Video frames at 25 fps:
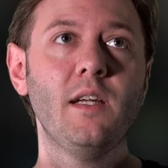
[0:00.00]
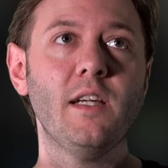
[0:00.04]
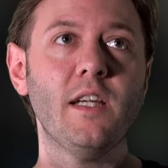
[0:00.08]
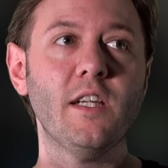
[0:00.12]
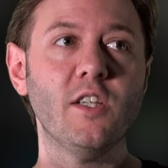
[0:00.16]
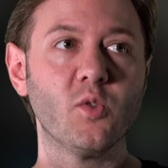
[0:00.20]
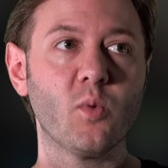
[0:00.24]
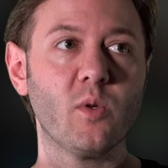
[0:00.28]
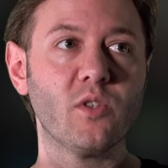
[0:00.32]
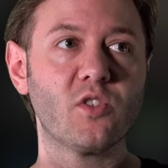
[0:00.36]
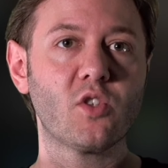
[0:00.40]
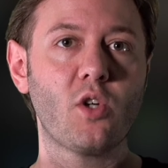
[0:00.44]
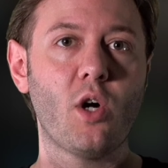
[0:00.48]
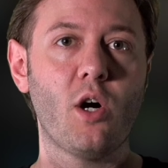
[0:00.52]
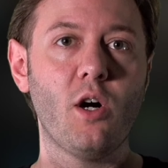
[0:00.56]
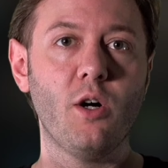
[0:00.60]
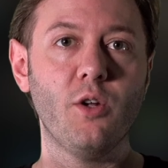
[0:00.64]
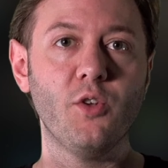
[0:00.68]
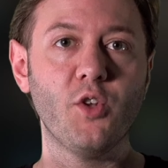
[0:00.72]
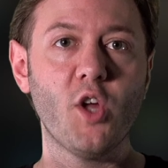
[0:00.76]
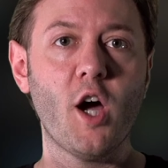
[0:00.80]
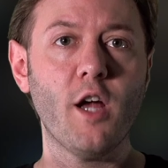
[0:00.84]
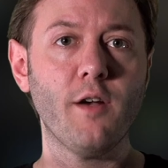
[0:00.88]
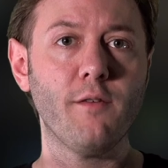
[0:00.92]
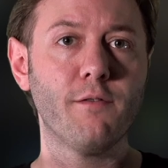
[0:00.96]
is what's
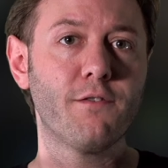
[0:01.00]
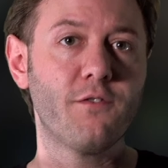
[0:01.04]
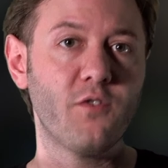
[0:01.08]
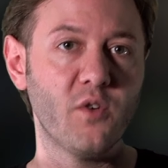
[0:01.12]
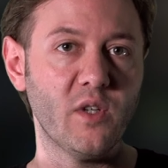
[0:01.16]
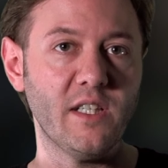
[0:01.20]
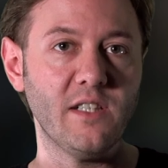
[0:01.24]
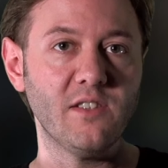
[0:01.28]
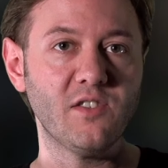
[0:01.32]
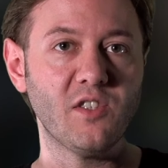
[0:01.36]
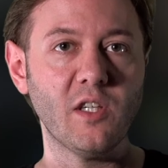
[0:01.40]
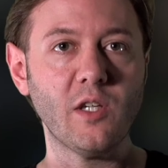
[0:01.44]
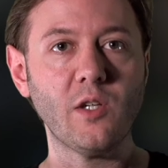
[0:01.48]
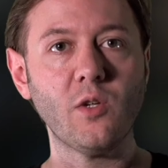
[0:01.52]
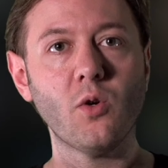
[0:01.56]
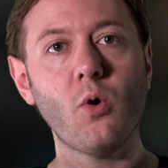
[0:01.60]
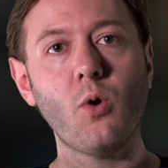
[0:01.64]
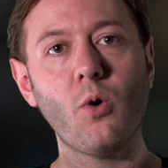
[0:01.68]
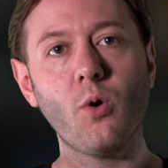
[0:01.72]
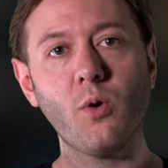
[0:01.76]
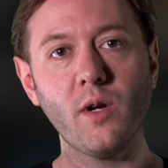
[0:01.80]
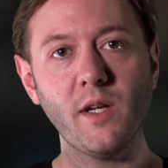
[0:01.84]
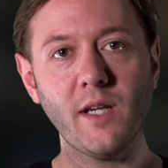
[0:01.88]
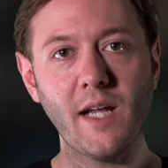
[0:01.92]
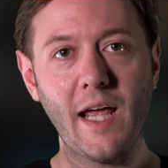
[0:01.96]
called unfreezing
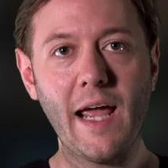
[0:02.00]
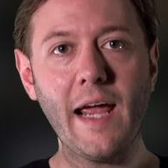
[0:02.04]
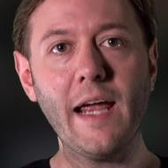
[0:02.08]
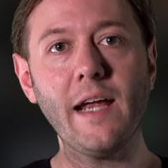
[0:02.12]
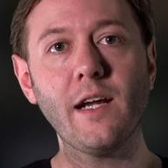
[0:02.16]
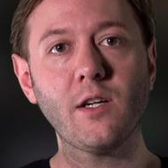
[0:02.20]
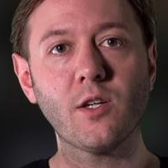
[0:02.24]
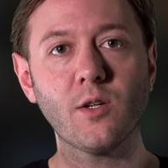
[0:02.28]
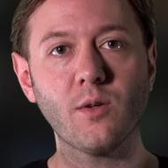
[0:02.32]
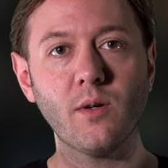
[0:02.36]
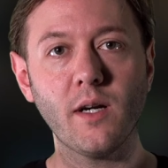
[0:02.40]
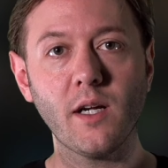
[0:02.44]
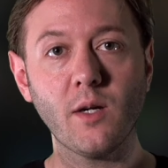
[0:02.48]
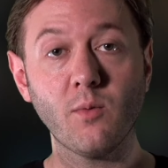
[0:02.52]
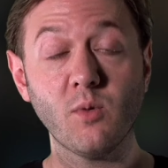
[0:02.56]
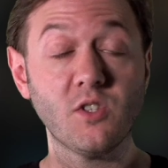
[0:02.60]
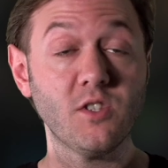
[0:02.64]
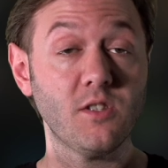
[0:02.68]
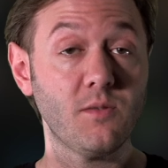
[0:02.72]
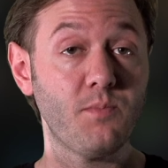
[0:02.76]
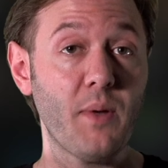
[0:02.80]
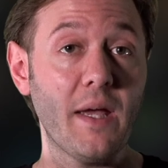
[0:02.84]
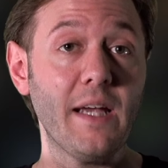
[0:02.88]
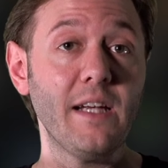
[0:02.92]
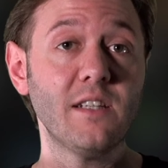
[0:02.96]
or unanchoring, which
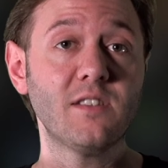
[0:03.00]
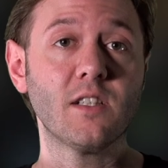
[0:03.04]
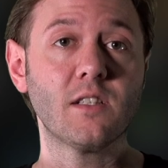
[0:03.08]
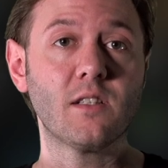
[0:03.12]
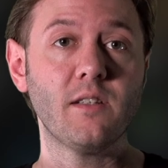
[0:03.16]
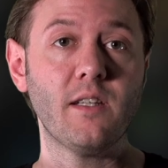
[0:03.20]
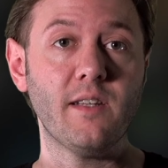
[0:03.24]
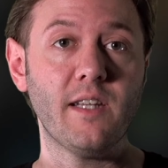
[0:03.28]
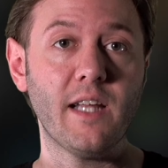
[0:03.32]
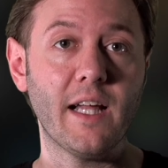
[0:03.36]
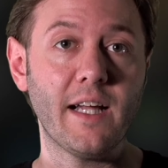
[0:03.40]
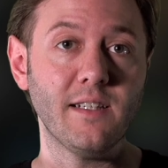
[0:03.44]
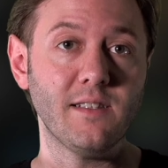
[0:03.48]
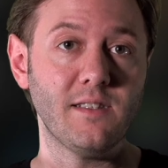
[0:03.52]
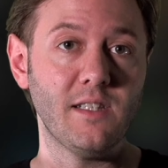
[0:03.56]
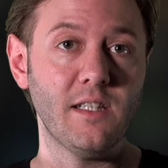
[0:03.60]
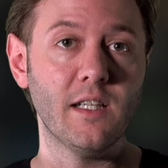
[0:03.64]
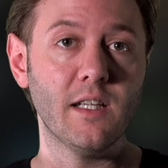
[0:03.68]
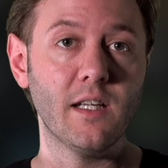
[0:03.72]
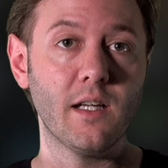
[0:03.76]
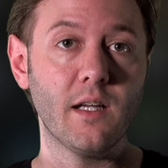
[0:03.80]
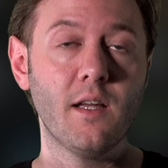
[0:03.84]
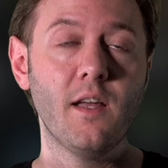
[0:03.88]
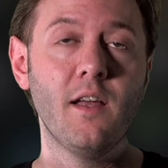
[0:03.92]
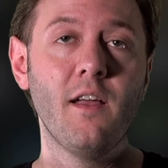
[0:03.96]
is basically the
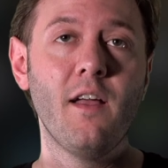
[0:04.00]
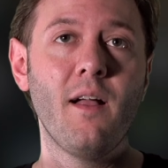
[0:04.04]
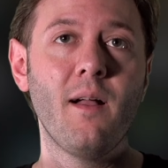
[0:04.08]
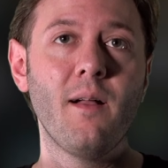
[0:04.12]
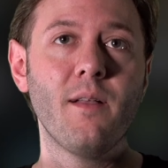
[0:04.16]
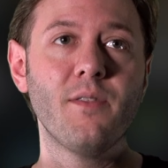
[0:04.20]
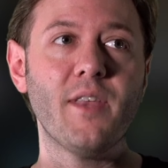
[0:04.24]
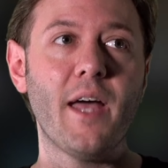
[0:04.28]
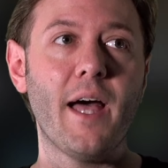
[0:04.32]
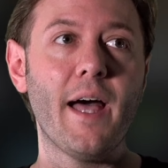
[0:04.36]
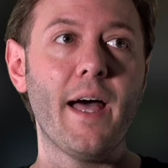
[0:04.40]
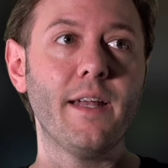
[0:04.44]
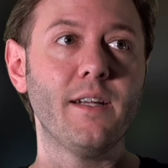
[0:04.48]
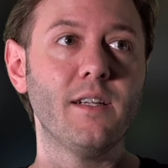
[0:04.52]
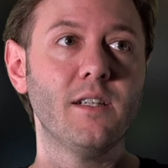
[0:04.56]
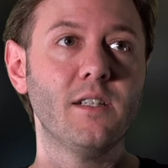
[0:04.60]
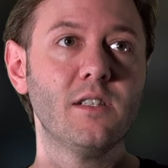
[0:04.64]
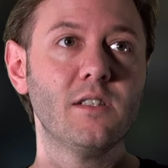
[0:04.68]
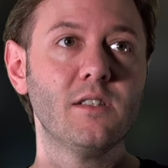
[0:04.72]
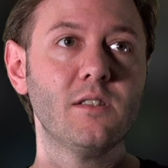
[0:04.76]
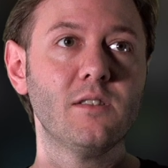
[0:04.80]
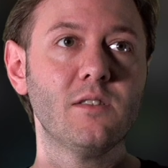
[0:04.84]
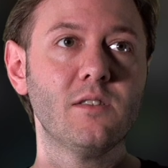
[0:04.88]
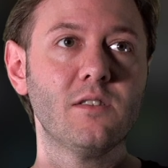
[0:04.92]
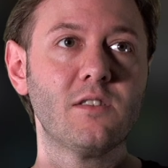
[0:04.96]
idea that
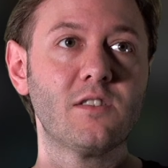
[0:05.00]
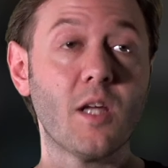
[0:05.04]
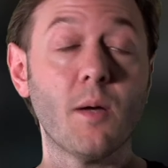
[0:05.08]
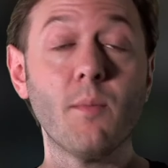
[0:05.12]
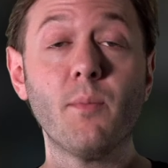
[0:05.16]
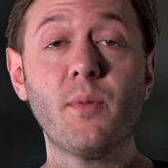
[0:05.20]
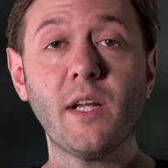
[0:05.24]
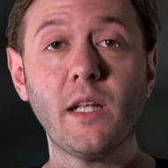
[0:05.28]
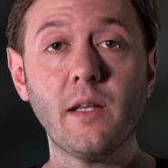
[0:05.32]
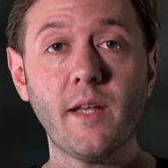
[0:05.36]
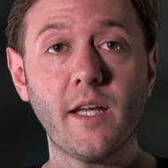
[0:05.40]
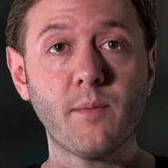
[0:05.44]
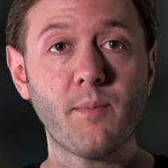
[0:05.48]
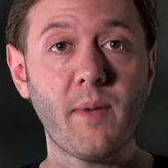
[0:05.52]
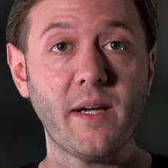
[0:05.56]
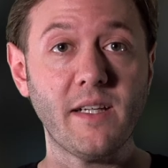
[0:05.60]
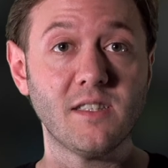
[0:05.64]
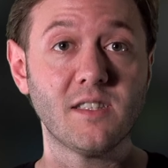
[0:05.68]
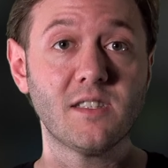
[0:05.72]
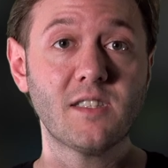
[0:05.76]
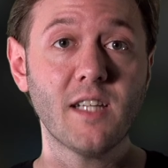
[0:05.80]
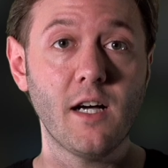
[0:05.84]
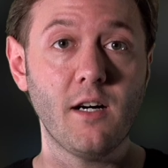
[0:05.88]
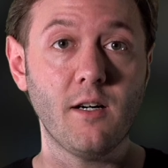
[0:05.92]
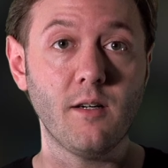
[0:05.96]
somebody like
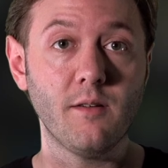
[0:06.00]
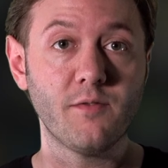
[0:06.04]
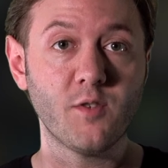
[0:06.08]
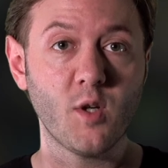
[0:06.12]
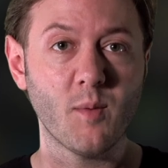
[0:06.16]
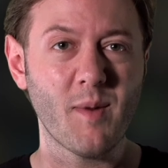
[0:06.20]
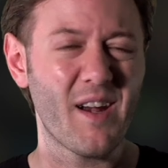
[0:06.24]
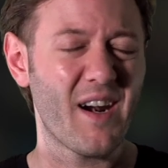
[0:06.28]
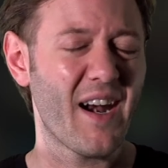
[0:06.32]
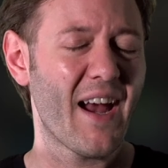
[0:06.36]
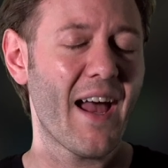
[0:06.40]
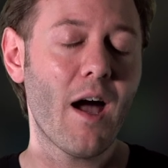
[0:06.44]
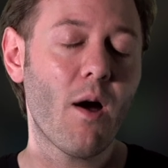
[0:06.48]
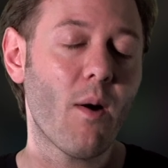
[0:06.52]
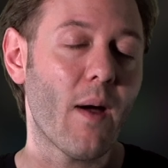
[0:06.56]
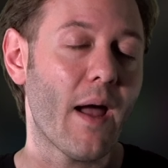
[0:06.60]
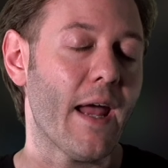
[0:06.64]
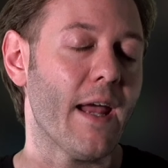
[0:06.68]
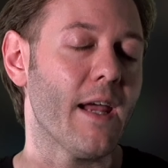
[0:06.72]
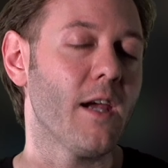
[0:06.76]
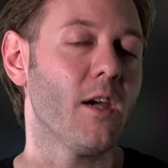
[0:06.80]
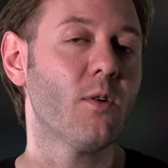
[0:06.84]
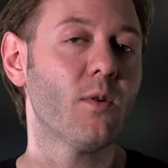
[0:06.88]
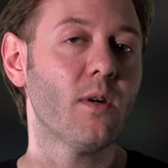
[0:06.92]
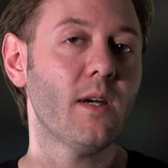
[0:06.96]
myself, no matter how
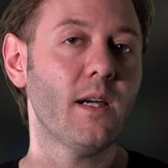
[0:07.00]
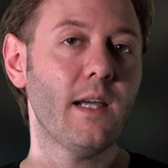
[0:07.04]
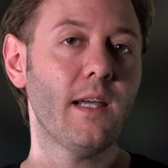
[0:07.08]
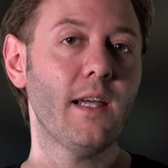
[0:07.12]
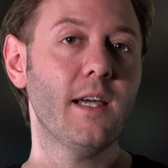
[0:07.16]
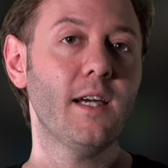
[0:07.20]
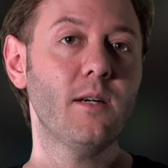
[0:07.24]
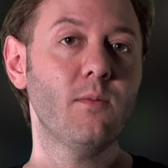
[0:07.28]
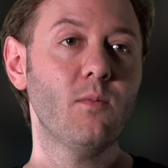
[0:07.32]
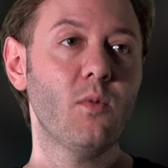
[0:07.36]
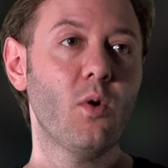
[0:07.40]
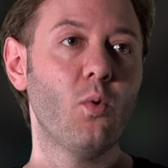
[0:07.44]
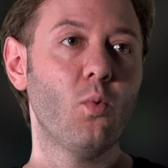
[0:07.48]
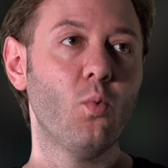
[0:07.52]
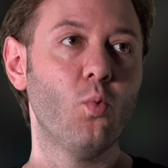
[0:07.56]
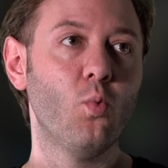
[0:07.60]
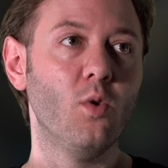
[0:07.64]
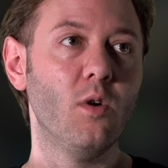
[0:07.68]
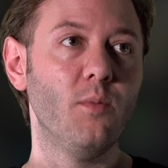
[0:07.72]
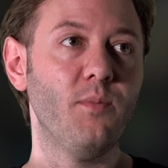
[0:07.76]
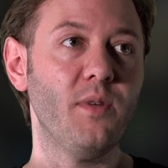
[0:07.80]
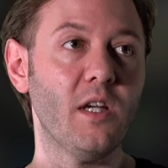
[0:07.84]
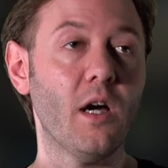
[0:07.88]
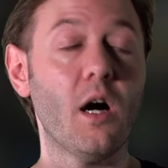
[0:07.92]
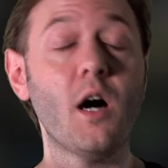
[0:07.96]
angry I am,
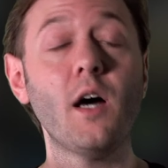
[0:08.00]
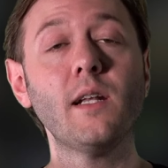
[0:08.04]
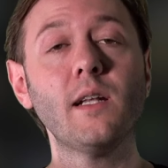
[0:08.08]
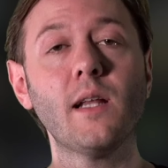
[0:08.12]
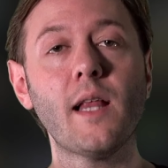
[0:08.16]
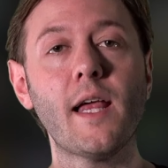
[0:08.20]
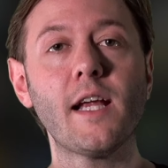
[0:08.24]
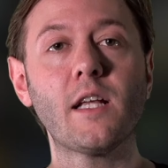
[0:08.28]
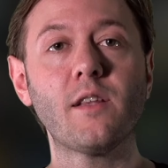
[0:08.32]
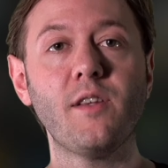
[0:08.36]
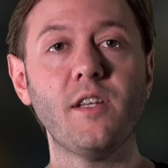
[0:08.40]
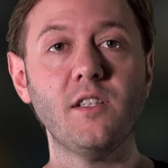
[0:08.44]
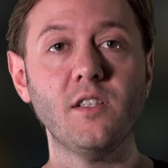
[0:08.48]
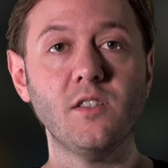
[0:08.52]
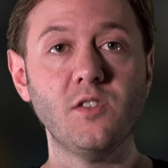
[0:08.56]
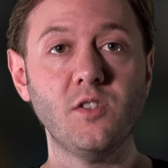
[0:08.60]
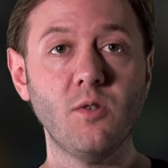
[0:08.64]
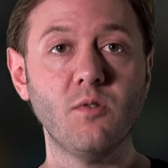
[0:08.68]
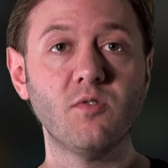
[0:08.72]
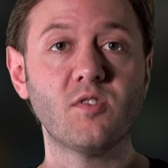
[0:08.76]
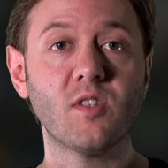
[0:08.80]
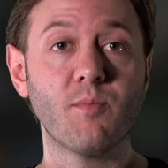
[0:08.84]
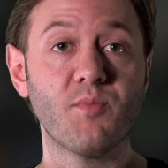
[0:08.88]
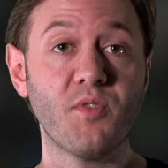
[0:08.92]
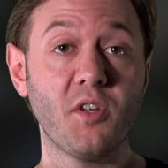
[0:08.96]
will be unlikely to
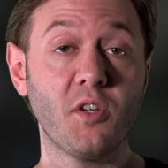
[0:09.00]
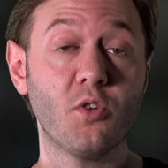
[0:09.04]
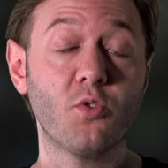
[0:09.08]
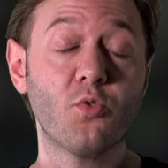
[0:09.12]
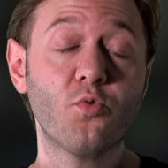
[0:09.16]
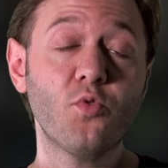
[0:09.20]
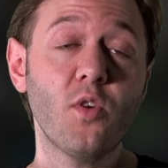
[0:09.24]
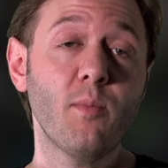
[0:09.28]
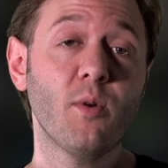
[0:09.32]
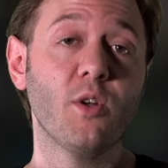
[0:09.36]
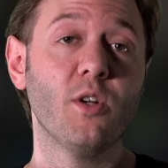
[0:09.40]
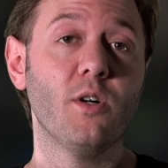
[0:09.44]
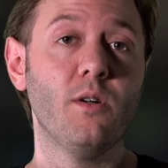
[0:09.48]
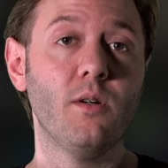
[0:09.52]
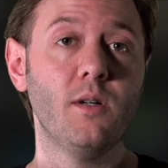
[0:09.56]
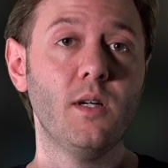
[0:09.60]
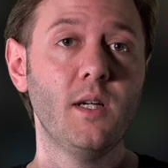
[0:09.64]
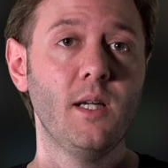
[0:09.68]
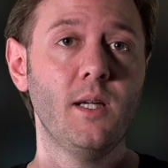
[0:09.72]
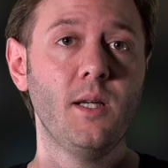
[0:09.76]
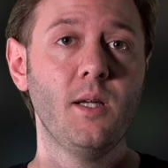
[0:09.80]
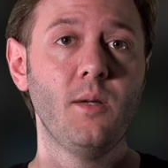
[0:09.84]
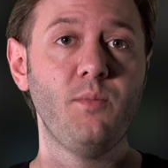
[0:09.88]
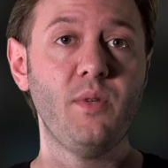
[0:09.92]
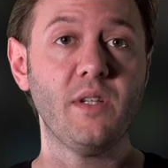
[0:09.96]
do something criminal
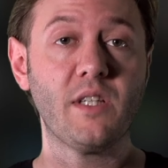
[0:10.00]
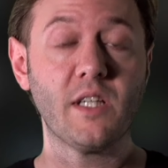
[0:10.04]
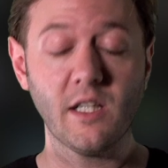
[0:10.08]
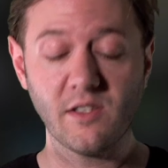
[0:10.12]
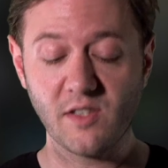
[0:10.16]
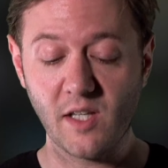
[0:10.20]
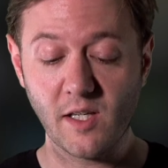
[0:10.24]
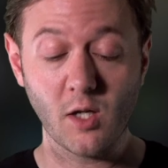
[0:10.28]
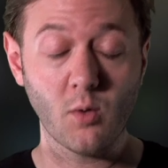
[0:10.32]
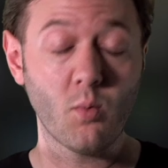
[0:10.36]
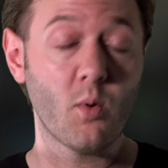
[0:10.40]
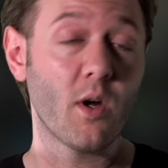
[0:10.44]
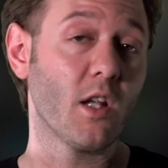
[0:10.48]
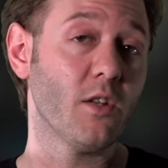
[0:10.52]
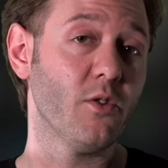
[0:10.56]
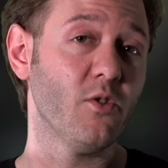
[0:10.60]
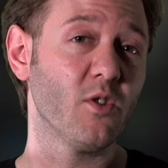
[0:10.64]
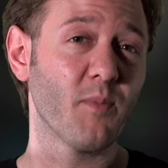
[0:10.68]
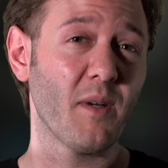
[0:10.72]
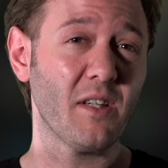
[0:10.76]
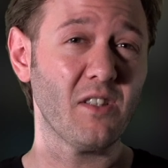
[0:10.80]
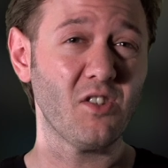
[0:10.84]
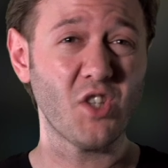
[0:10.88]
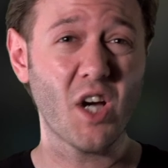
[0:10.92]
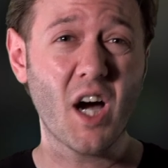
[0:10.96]
because I don't want to
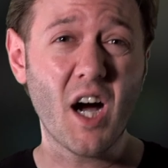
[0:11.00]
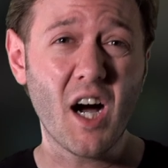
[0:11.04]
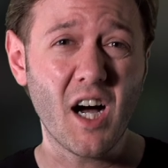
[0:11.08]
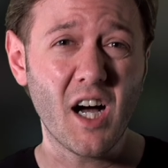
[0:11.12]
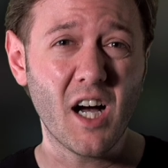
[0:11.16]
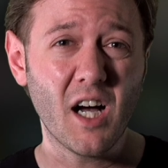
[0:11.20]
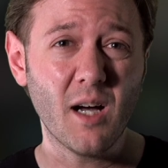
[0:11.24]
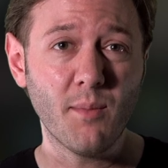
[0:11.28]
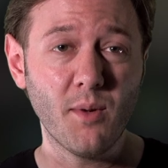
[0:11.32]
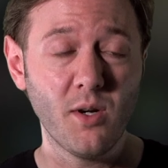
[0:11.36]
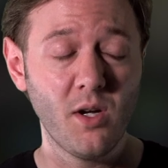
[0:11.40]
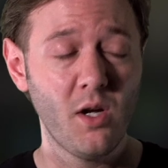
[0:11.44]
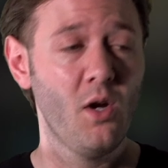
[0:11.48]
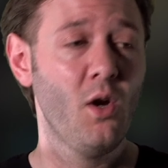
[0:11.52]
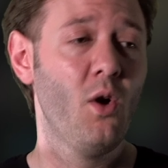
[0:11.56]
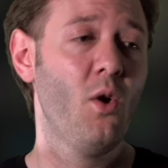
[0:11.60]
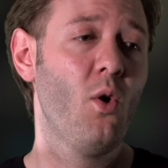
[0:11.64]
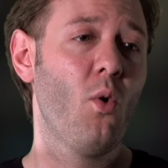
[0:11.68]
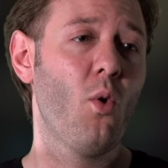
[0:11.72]
lose my job,